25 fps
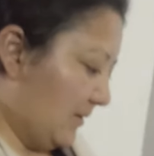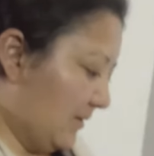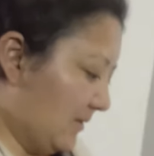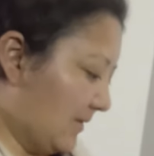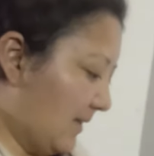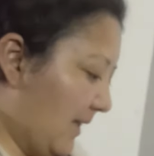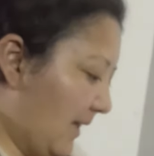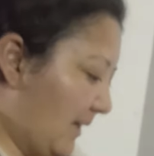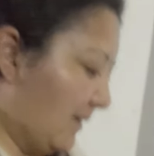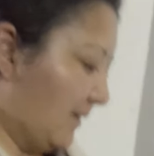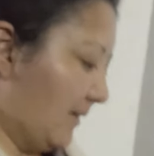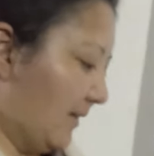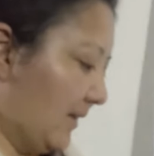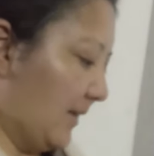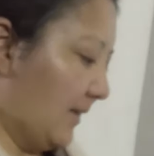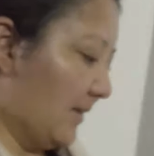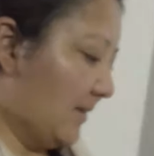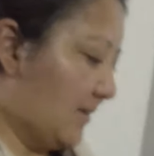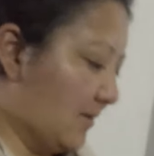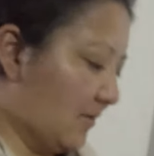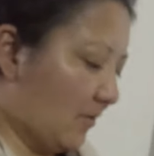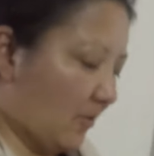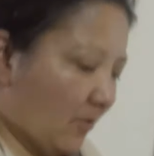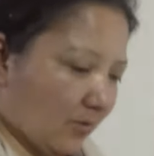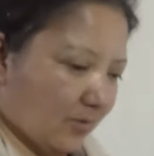
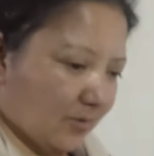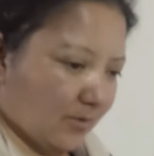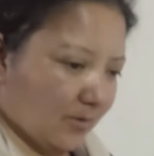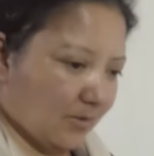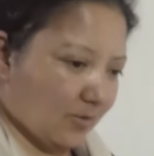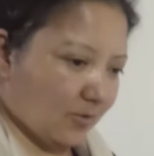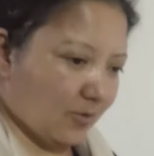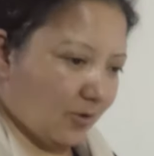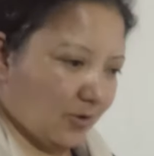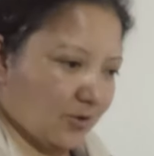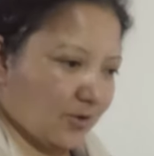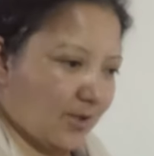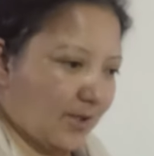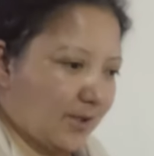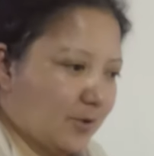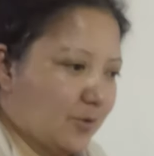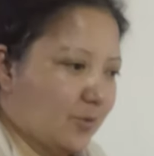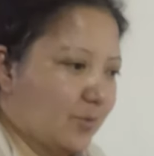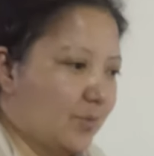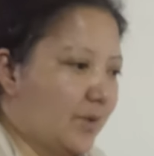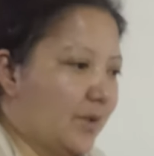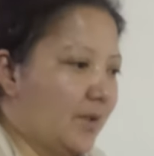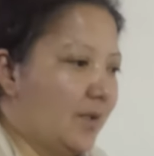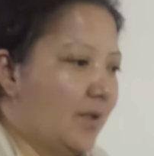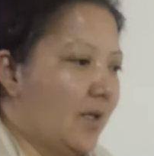segregate or not trying to
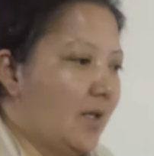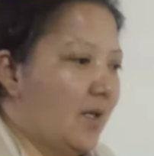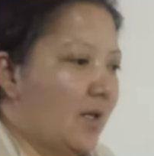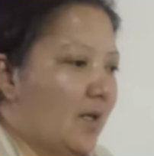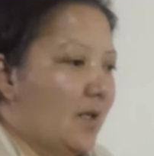be